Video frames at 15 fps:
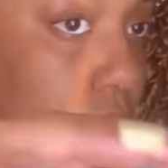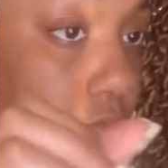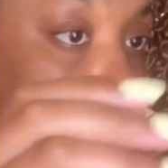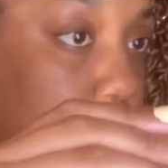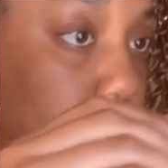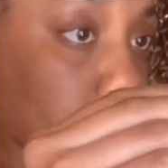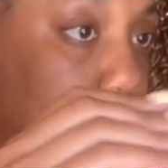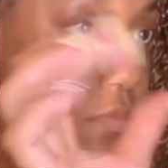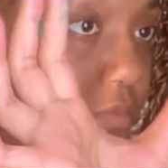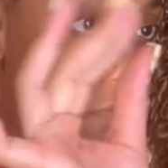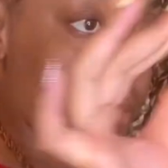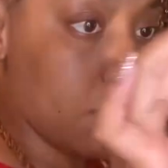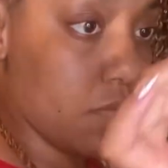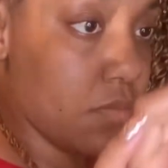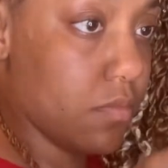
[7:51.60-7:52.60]
is starting to
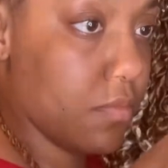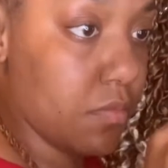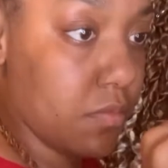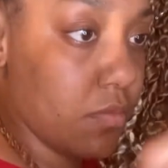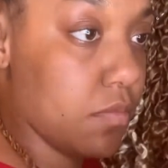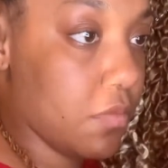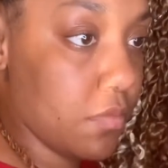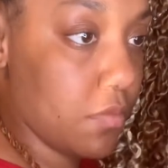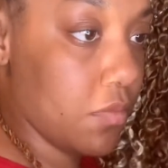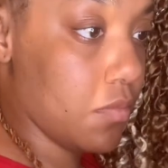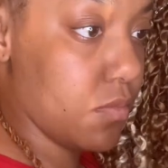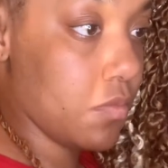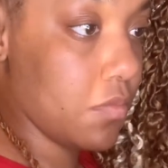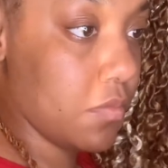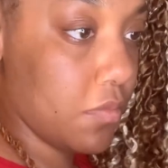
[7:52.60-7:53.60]
spring up a little bit.
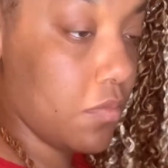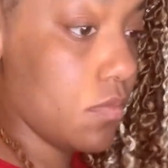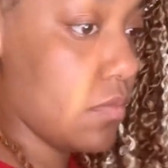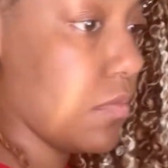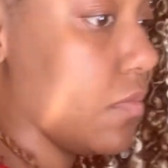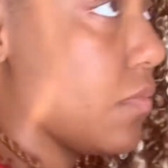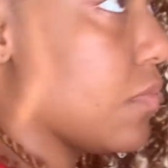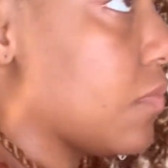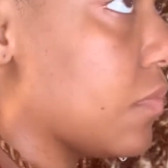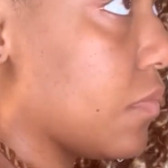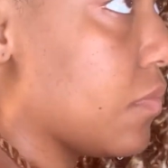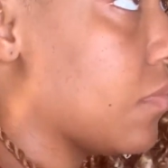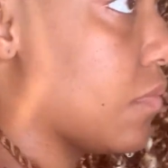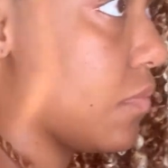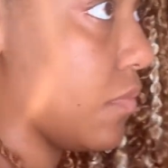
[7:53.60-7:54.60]
I will end up putting
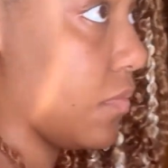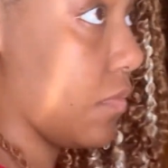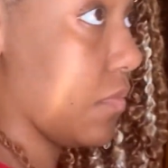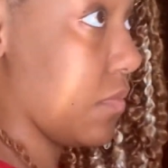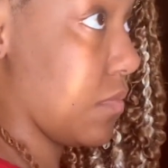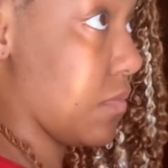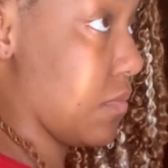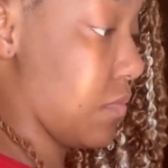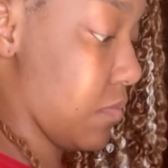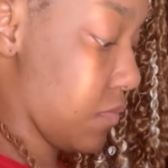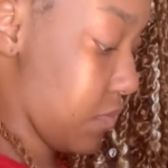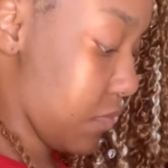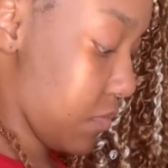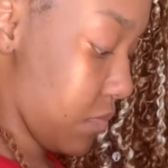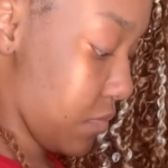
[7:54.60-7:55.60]
a little bit of
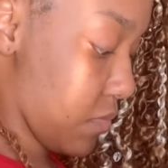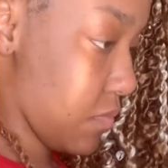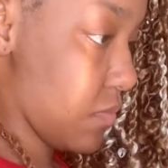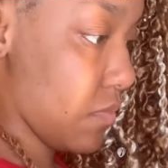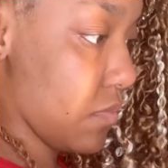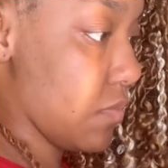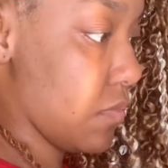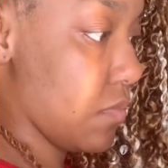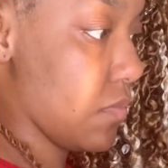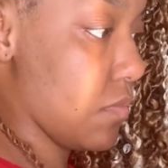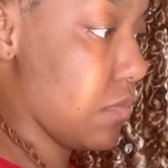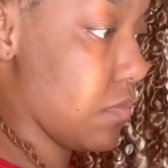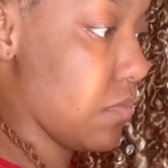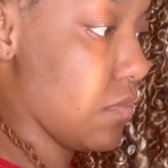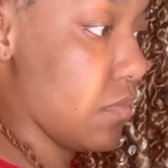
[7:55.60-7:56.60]
product on the ends if they're a little
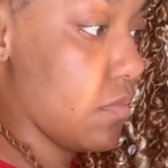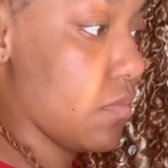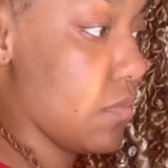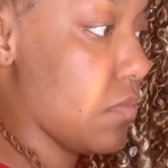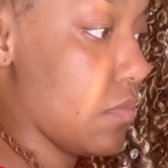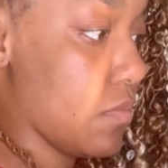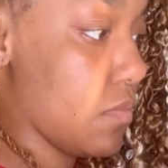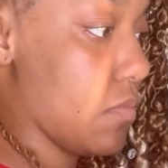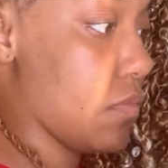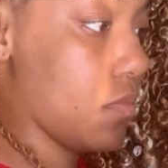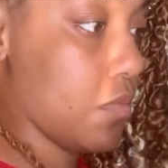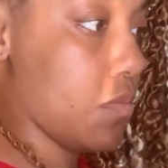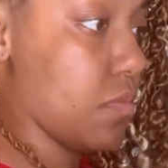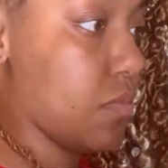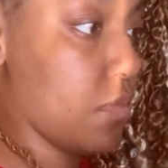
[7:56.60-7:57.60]
too frizzy,
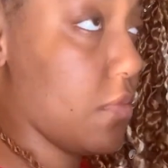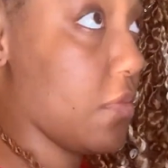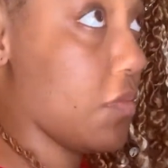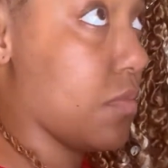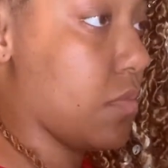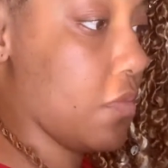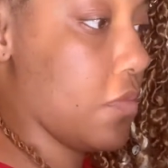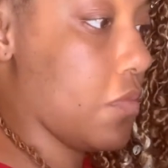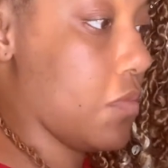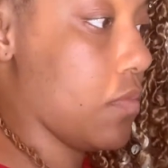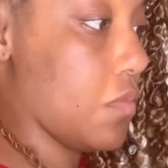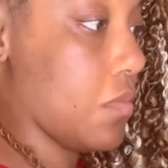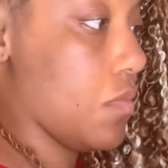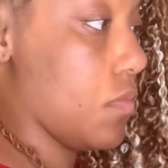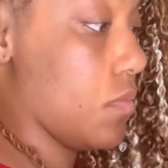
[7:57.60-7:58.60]
and then I'll
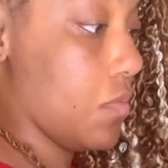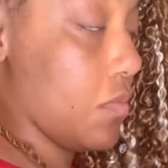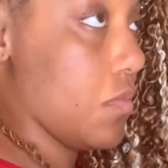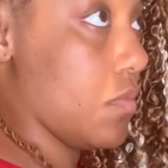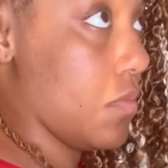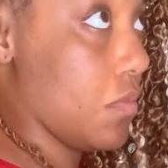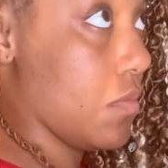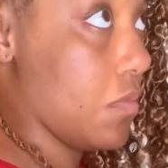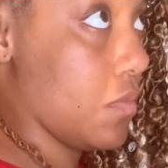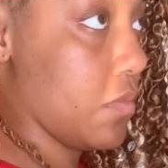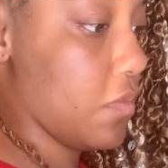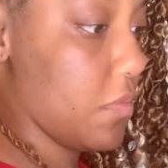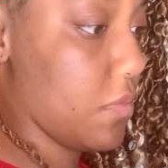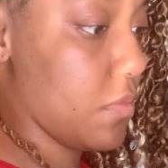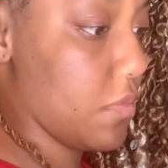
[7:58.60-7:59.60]
just comb it through and it'll
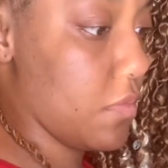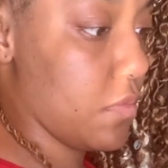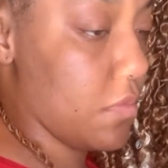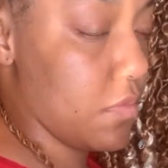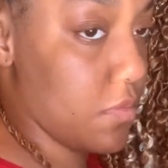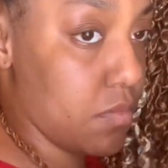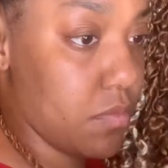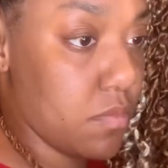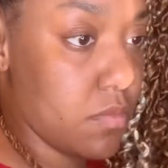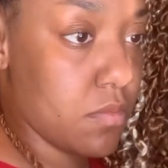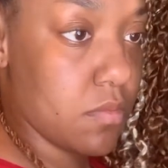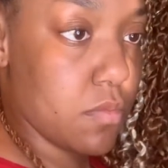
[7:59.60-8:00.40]
curl right back up. But just